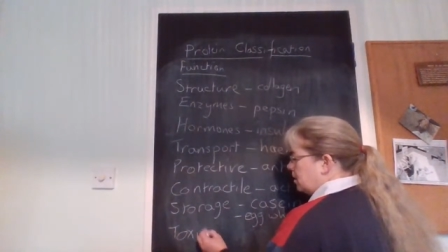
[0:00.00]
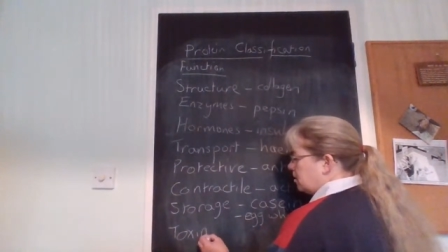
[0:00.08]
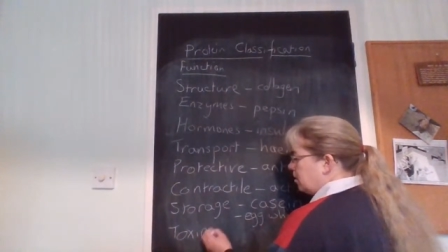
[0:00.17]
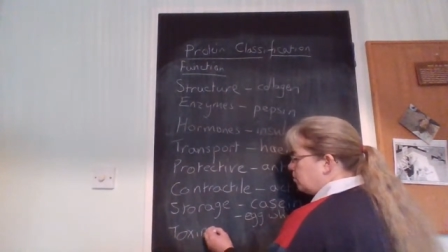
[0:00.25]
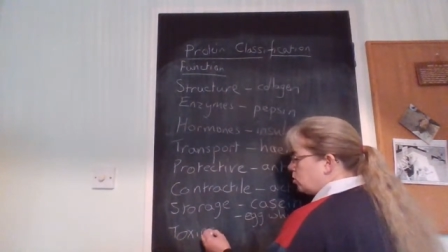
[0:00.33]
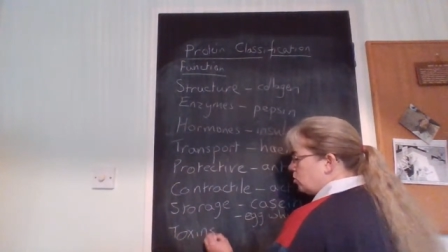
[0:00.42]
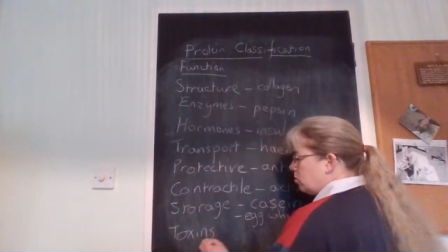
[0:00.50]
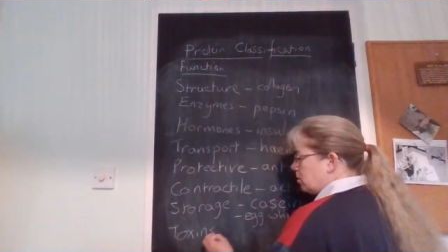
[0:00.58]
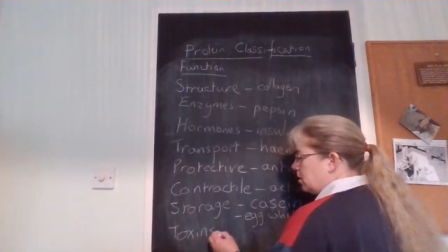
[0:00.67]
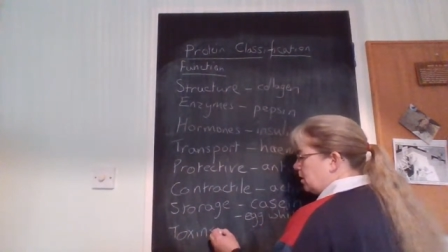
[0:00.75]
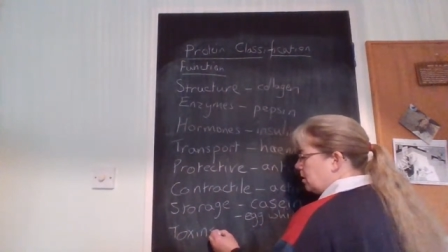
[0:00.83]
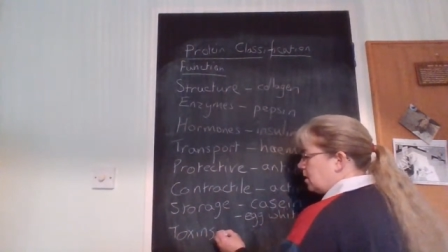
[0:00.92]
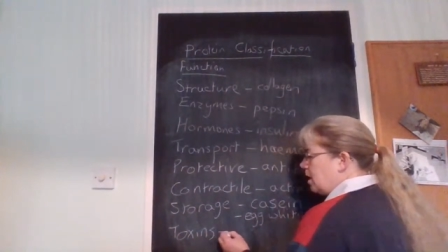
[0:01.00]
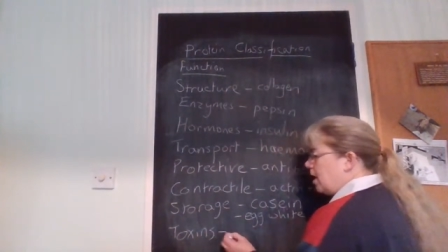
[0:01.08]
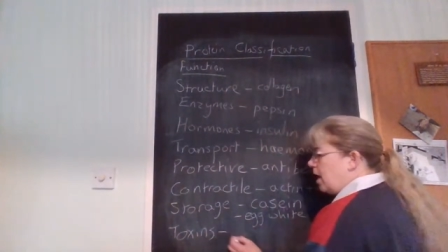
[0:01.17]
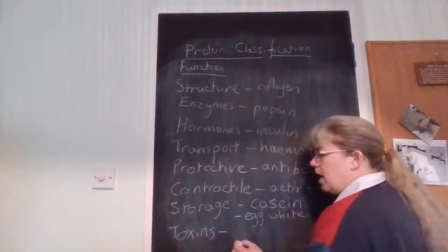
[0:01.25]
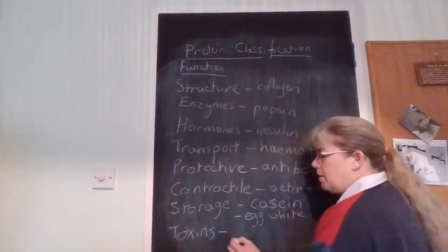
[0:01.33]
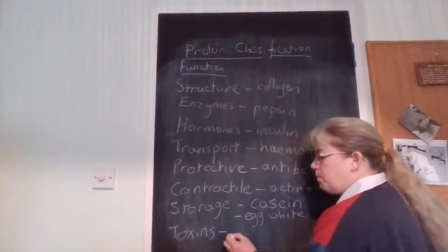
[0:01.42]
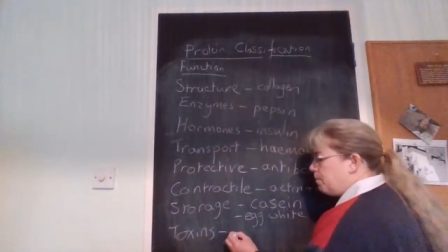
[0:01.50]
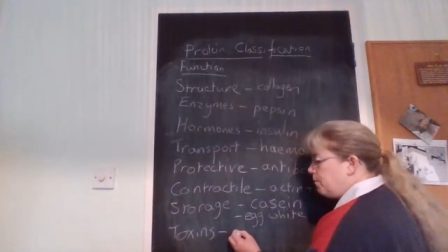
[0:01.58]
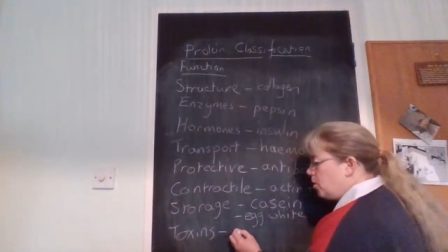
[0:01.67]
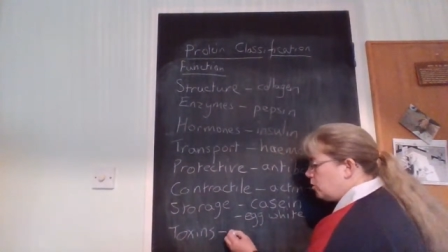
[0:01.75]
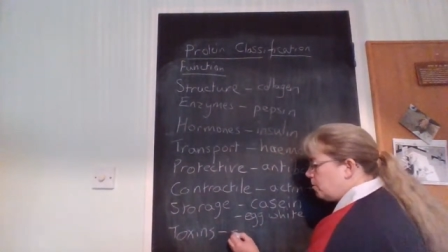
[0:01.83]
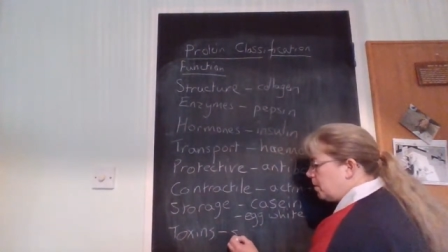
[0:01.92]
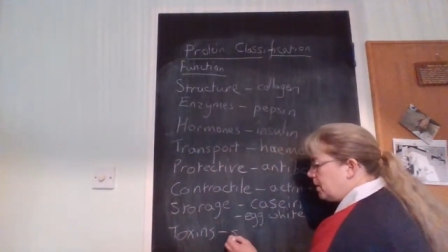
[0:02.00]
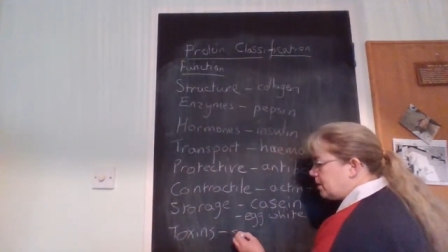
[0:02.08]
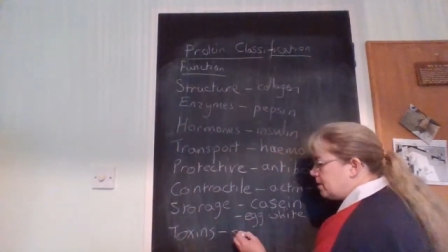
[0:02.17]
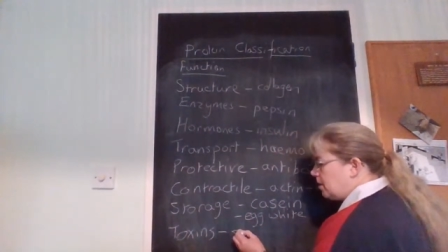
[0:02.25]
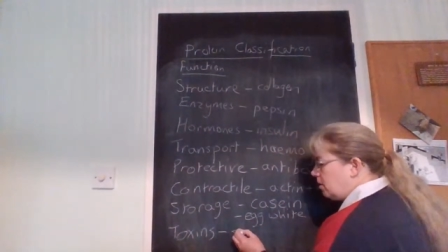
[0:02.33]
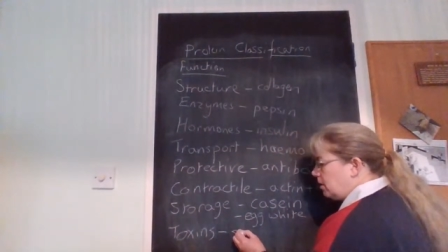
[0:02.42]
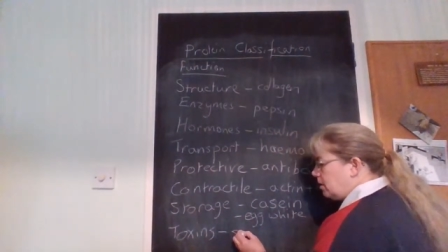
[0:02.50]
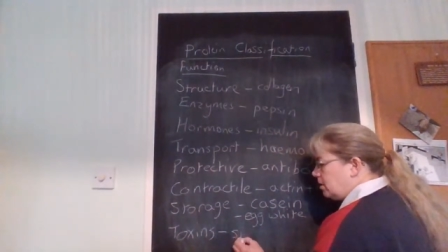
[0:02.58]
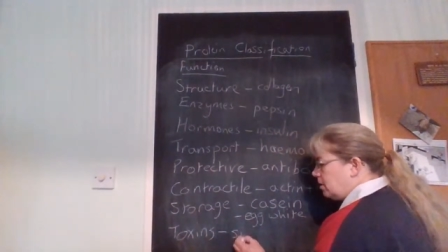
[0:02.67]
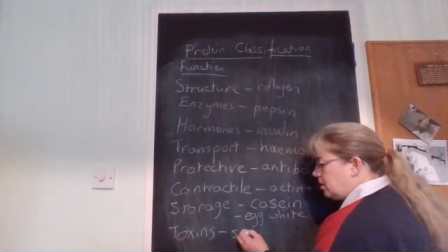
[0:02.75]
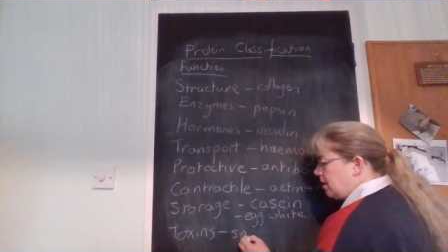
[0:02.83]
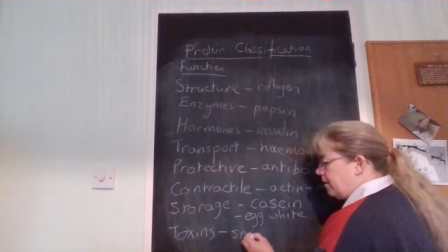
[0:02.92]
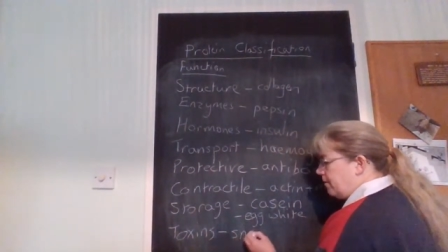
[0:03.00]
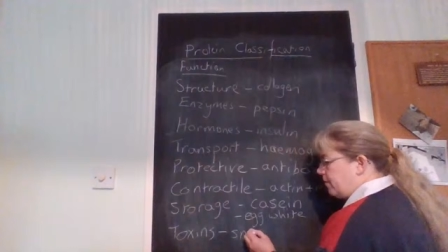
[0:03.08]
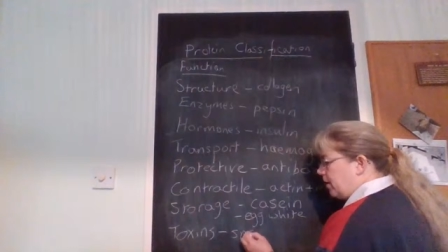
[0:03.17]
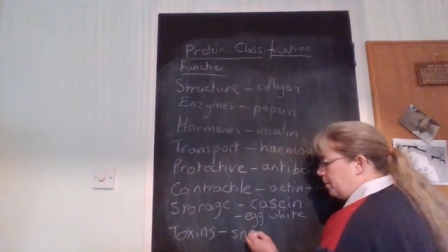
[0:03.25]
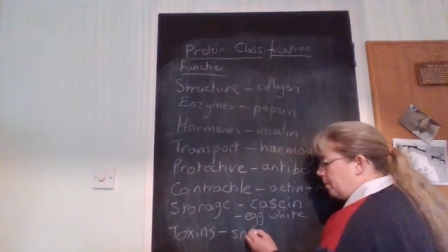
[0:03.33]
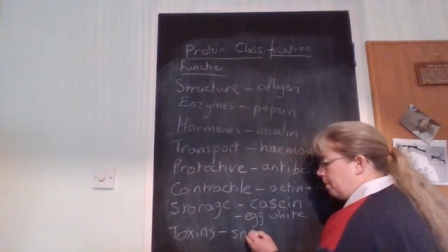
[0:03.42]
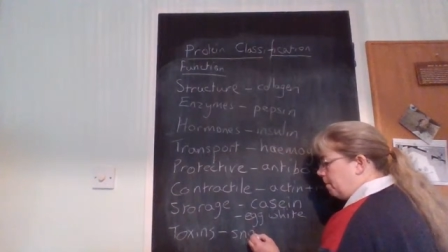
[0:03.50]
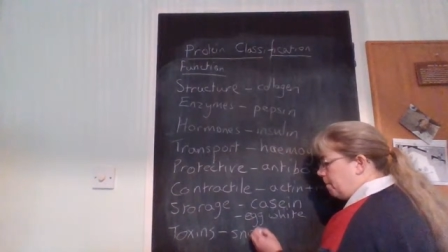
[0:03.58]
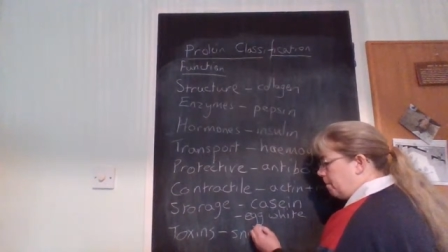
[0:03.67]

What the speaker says: Some toxins, and notably snake venom.